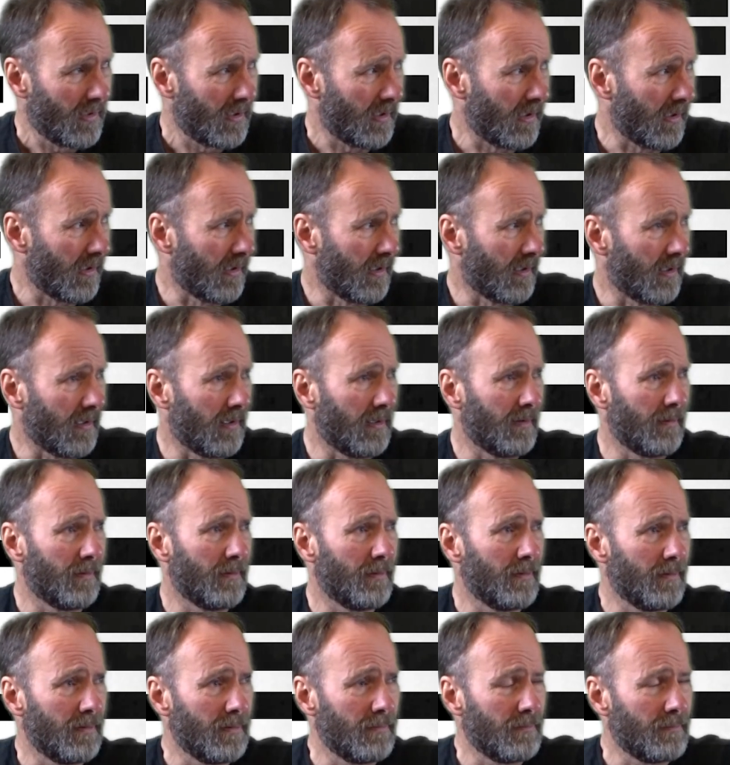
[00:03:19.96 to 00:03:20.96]

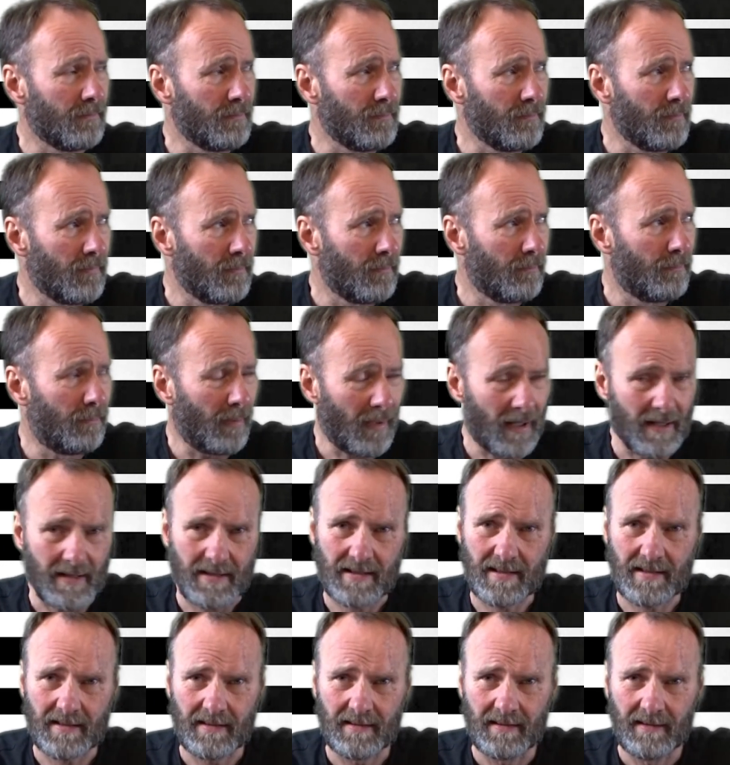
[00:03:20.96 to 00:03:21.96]

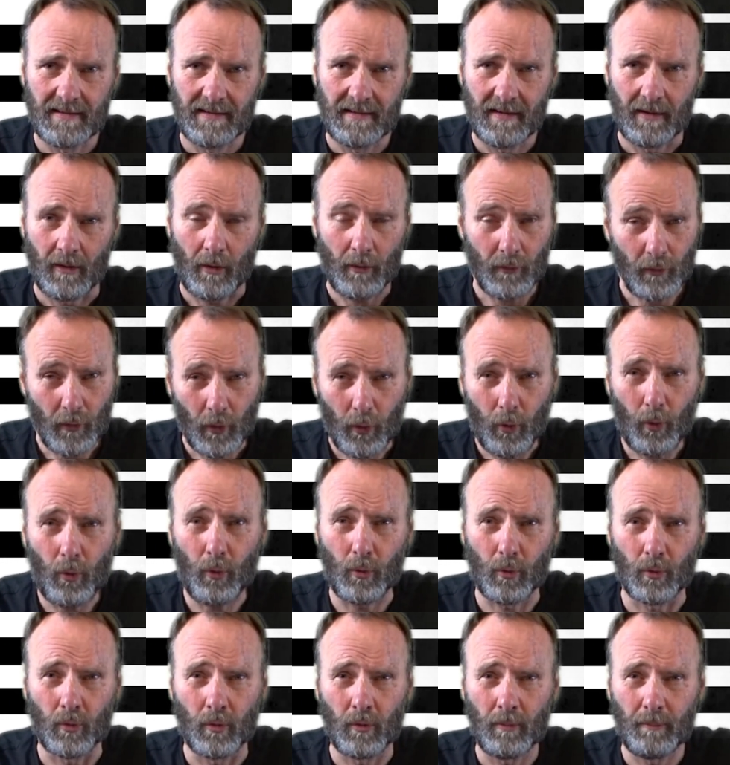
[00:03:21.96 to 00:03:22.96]
But on the
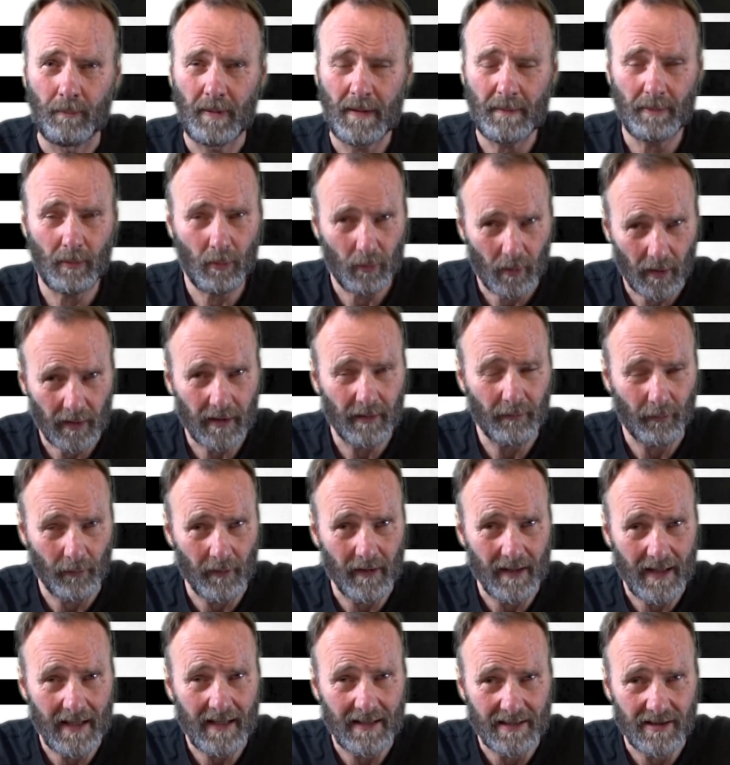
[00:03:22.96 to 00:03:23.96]
whole, people working
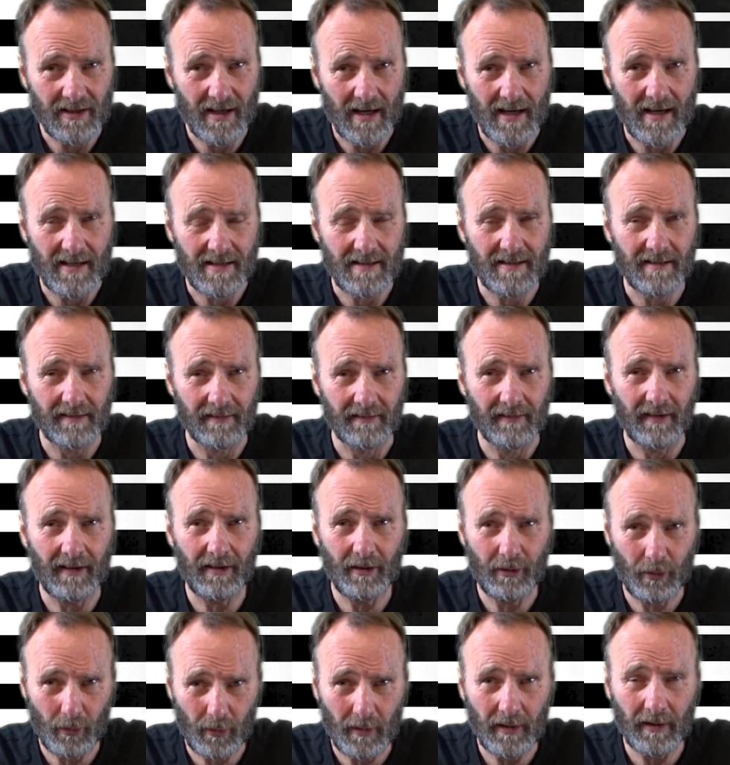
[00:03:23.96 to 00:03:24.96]
for the NHS,
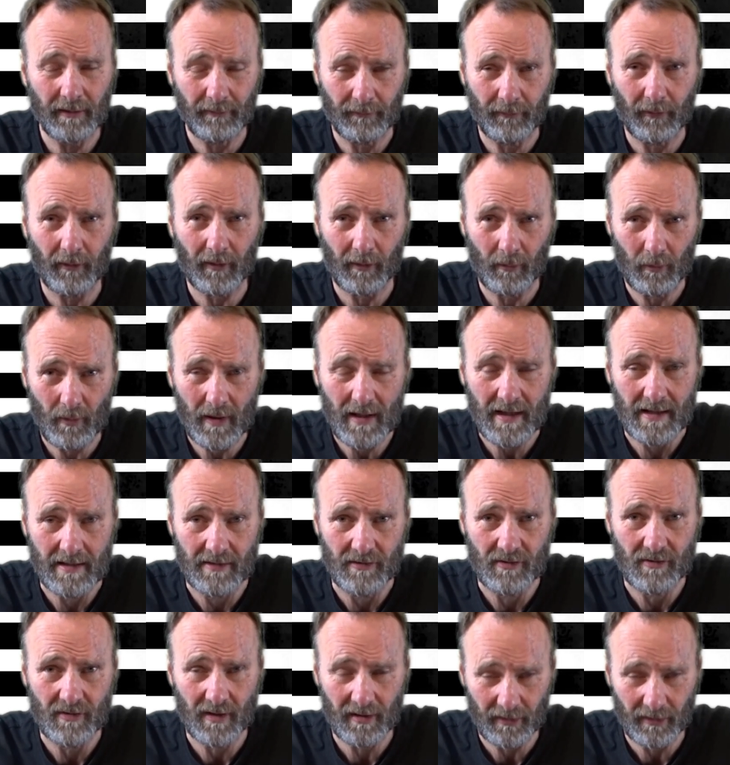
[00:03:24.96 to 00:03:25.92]
they're doing it for a wage.